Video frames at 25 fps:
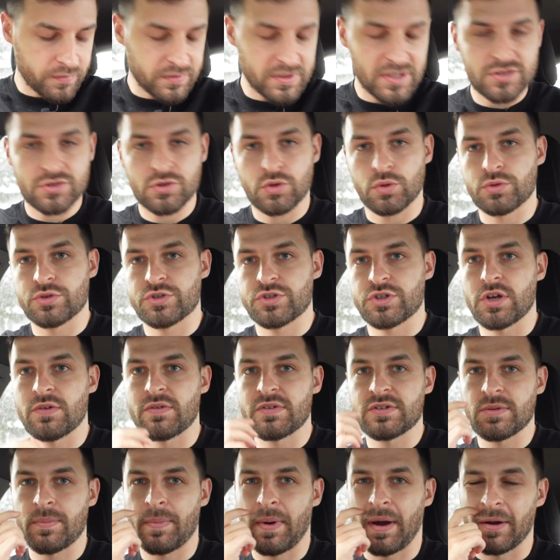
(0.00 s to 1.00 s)
of Discord
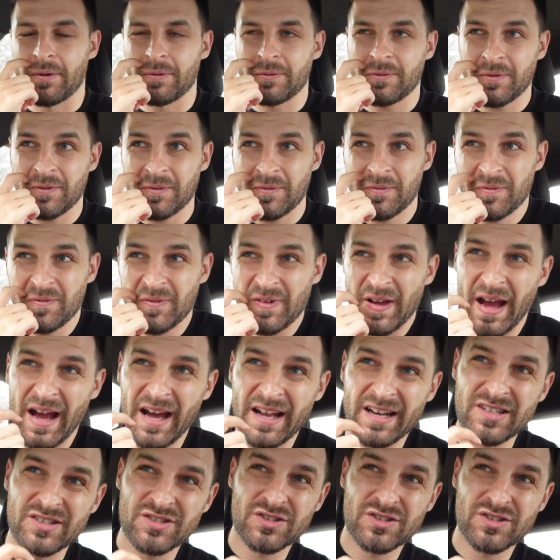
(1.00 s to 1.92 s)
servers about and